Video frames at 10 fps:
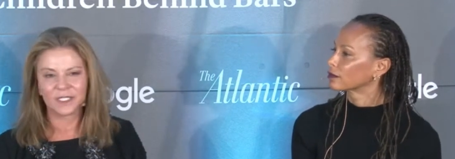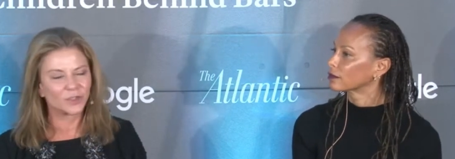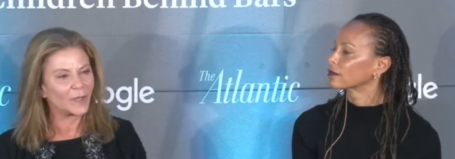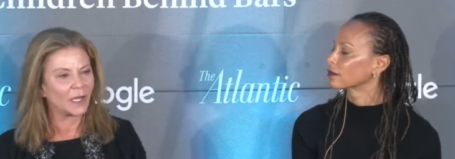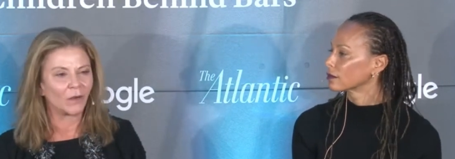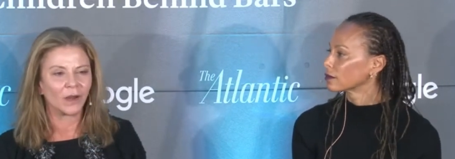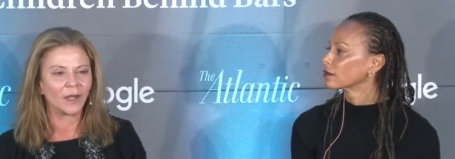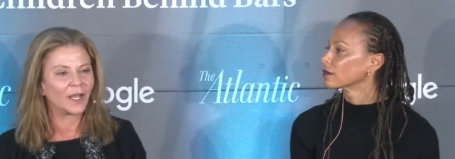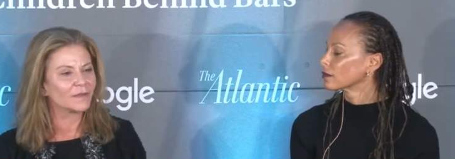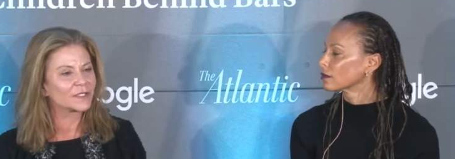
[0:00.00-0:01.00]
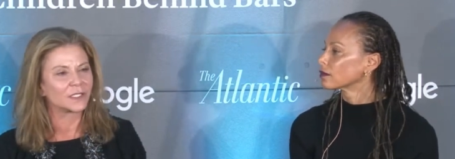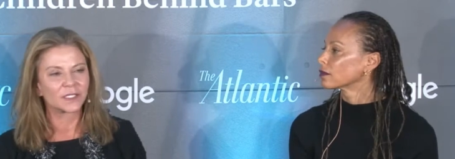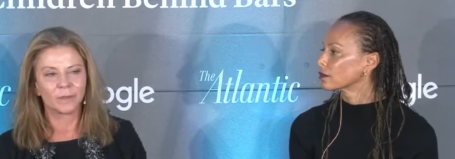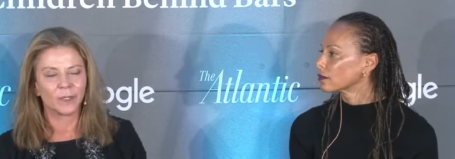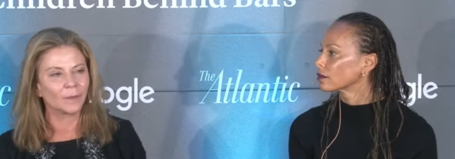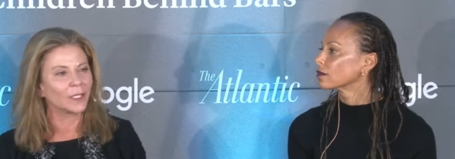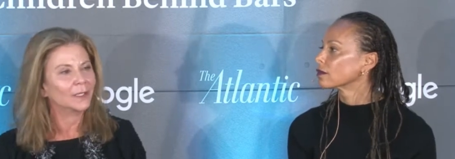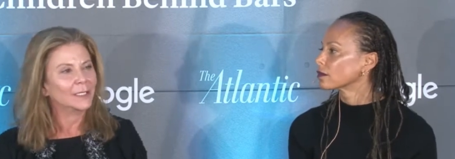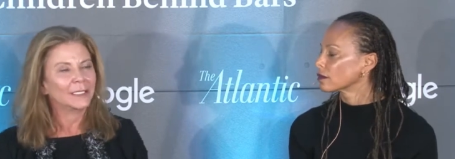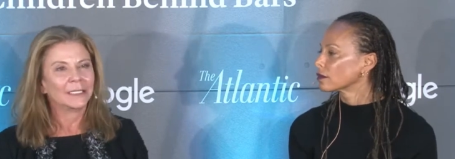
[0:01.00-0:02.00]
Speaker 1: such power and have such
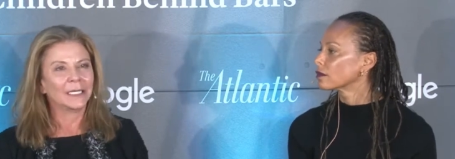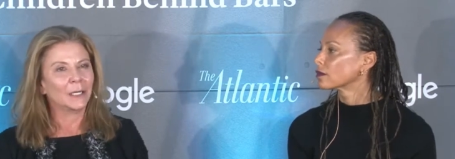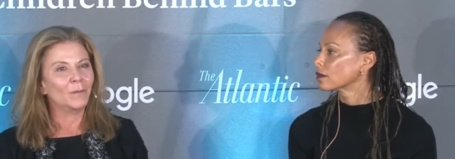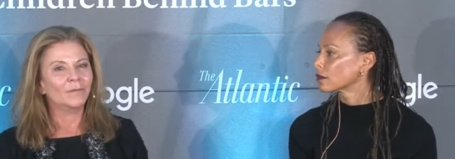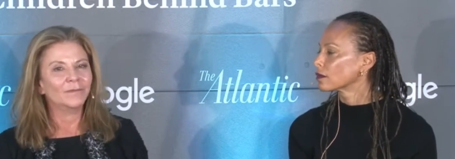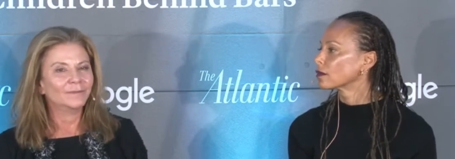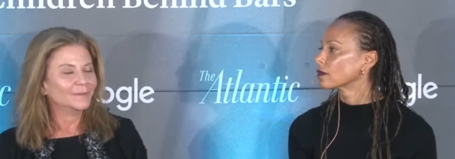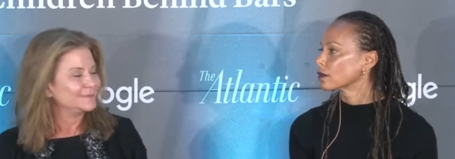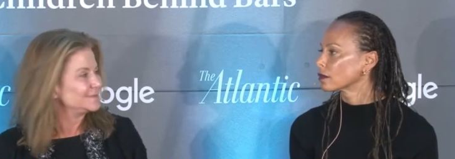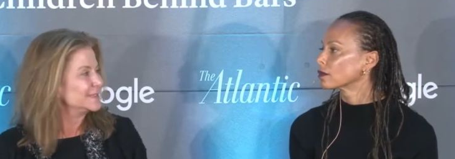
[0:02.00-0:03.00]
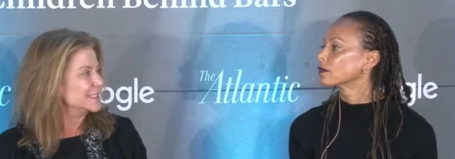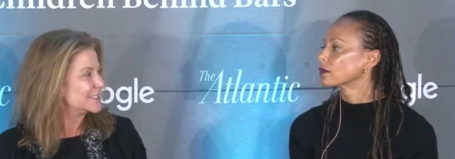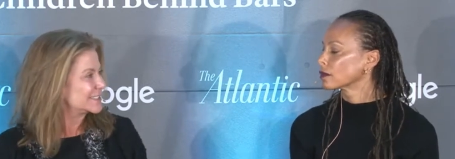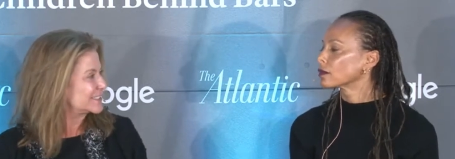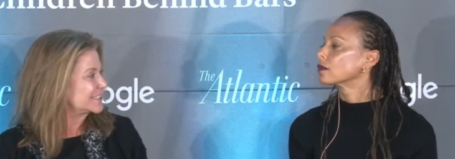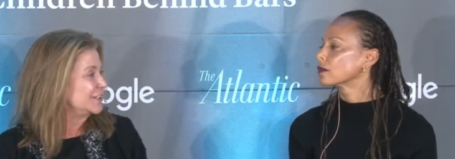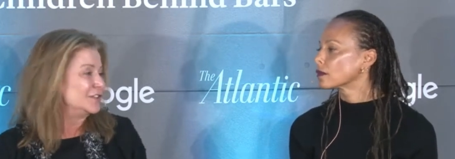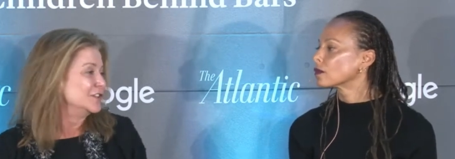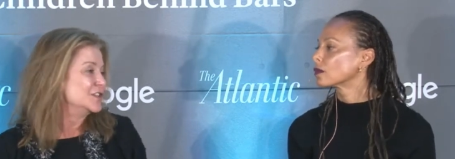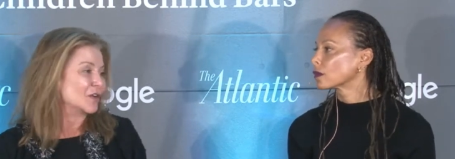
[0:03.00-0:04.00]
commitment, um, it's, you,
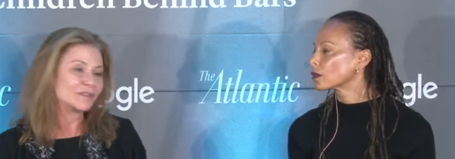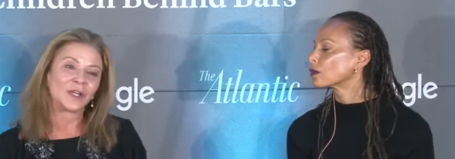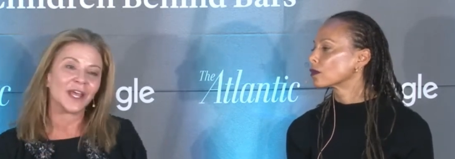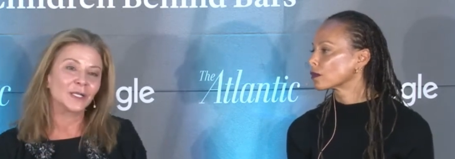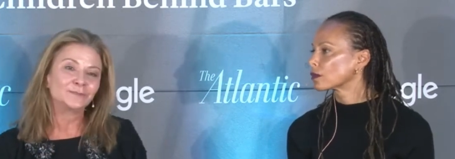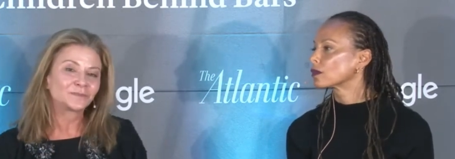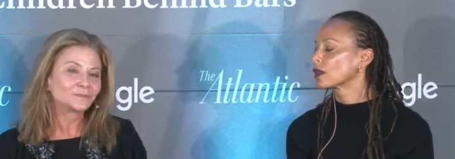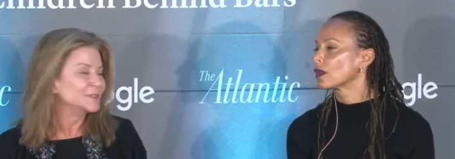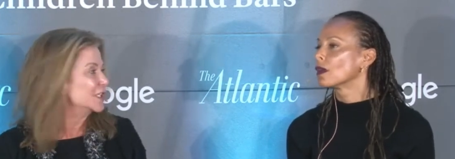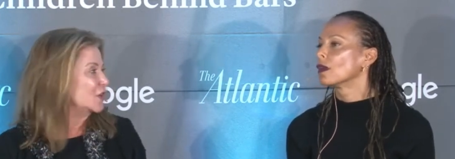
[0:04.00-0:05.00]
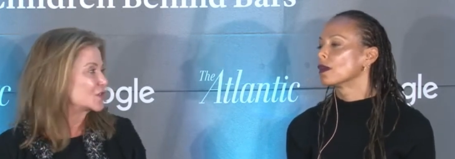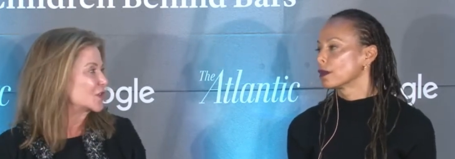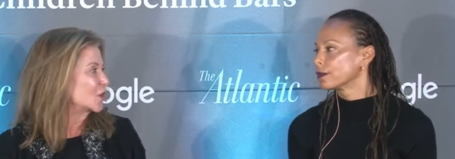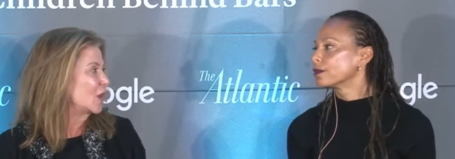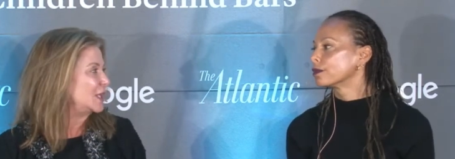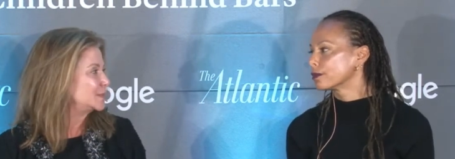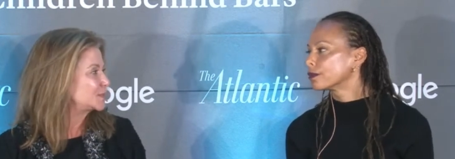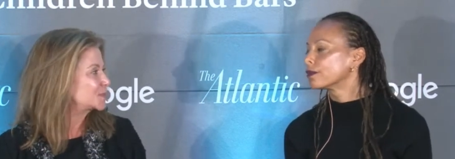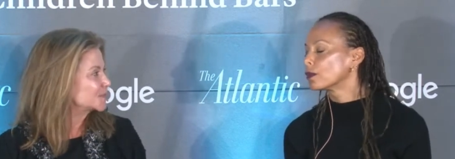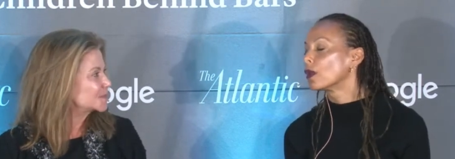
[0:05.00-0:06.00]
you don't forget. You don't turn away.
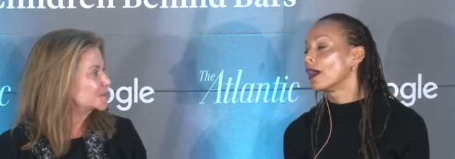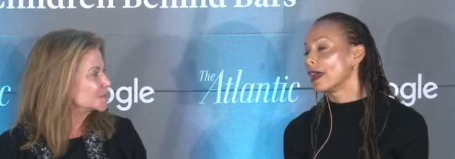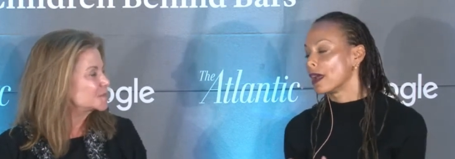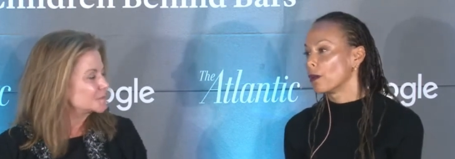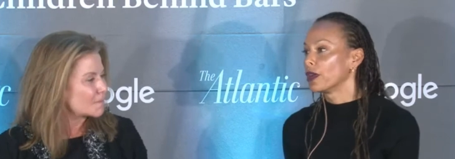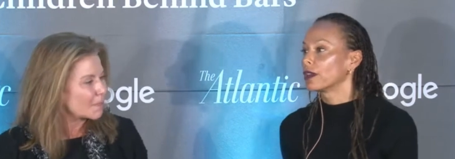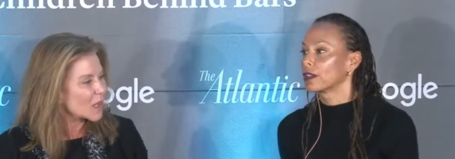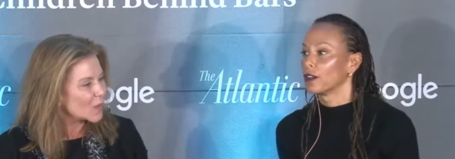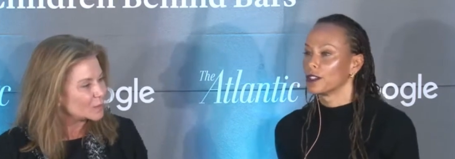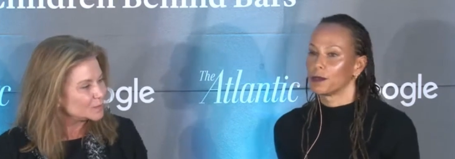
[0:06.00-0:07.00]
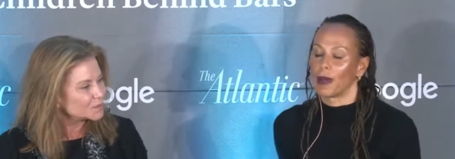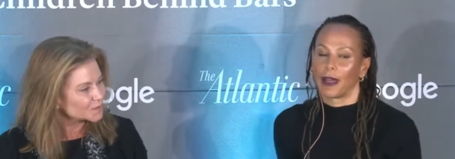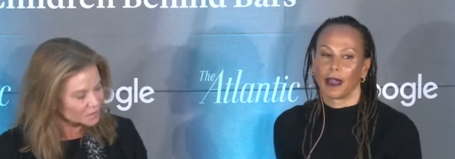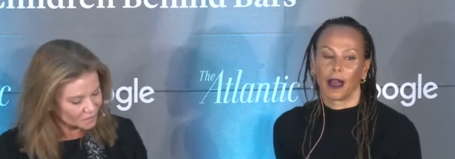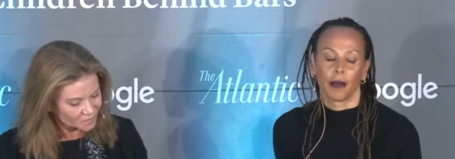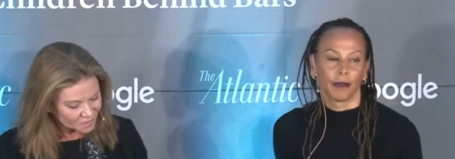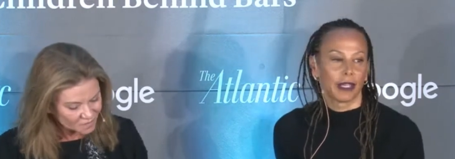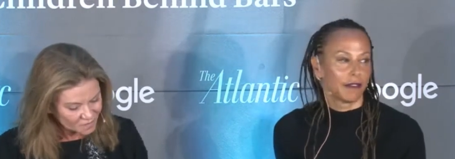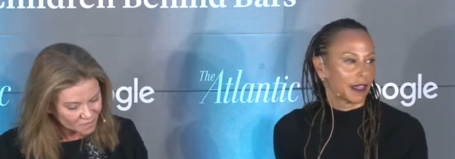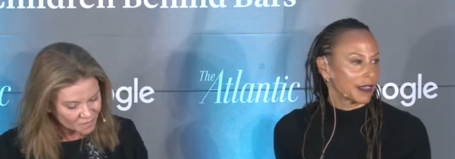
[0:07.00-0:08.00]
Speaker 2: Well, and I want to close by um,
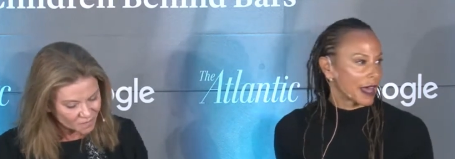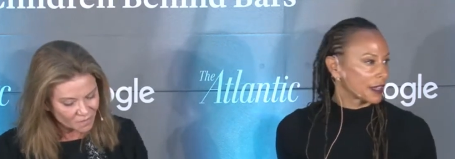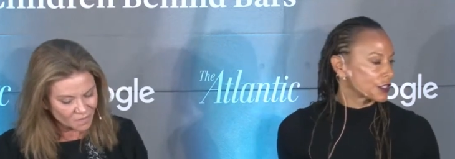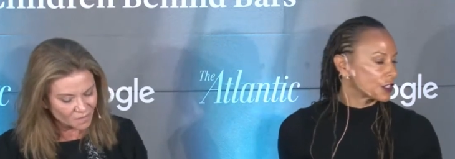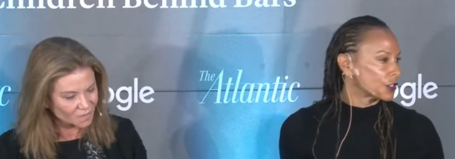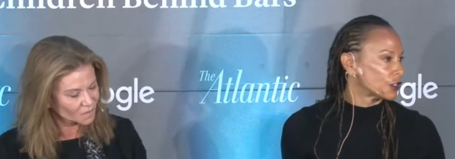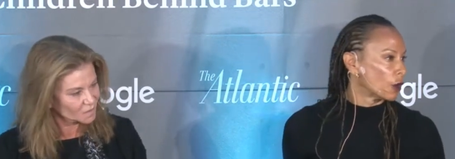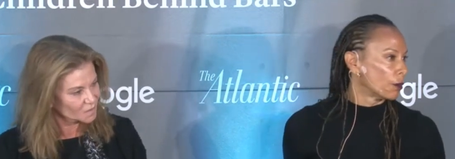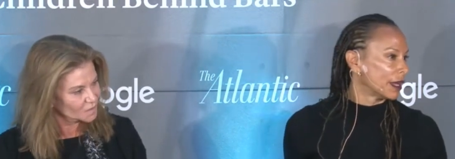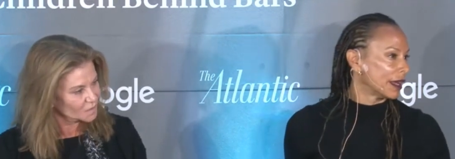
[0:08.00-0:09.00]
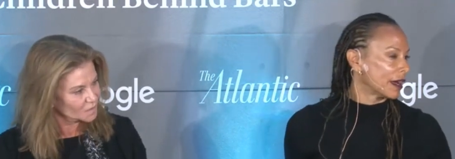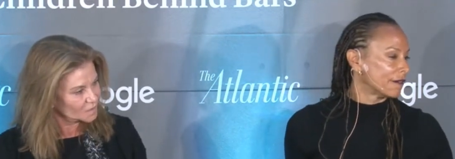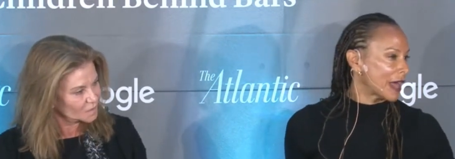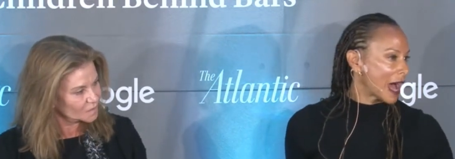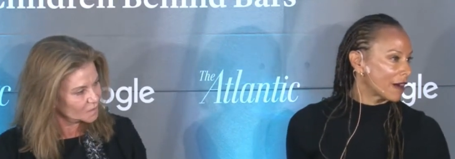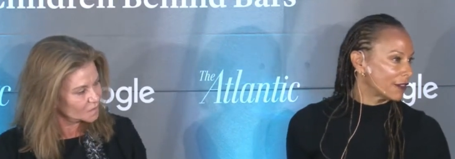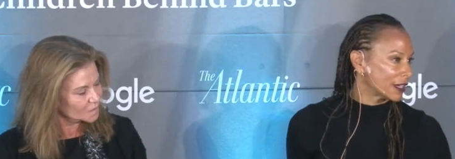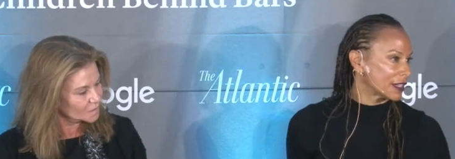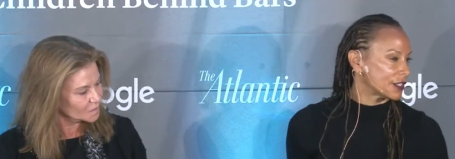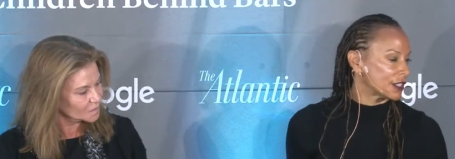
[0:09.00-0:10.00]
giving thanks to so many of the
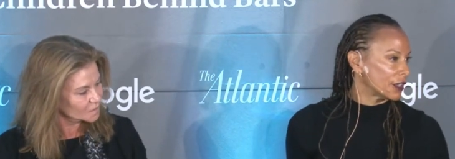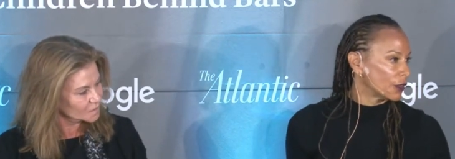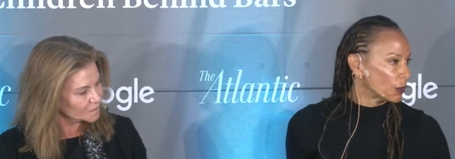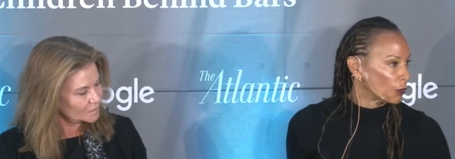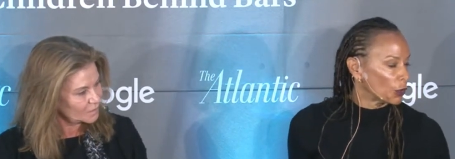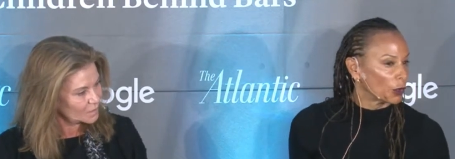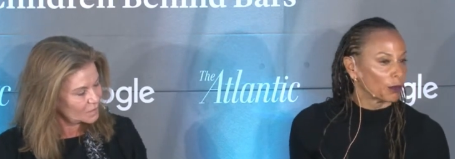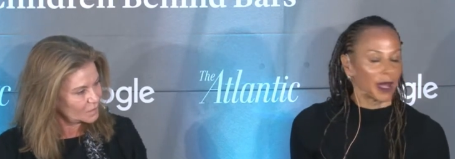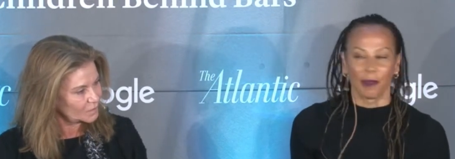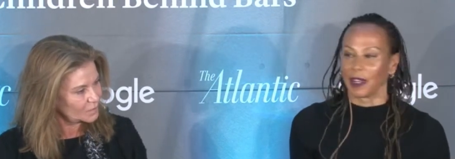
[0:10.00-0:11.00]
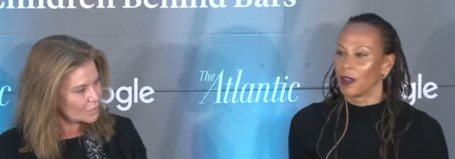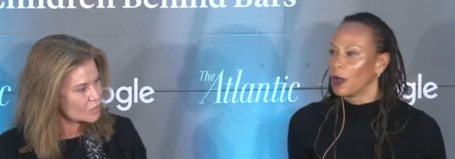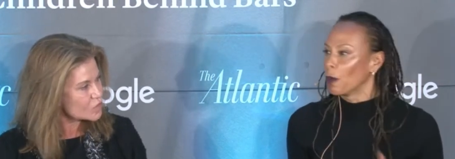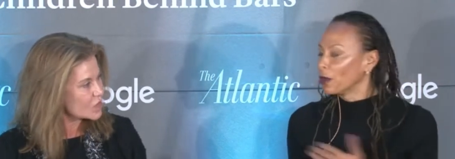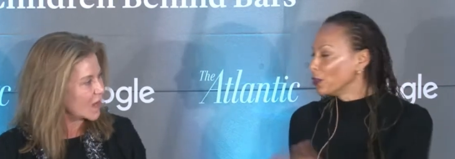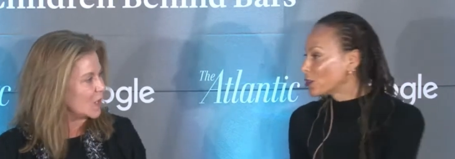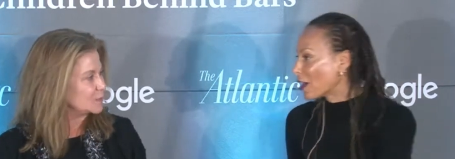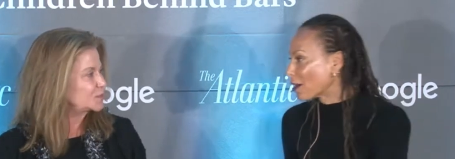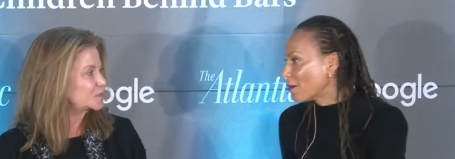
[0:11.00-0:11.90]
advocates in the room. I mean,
Speaker 1: when you yeah. talk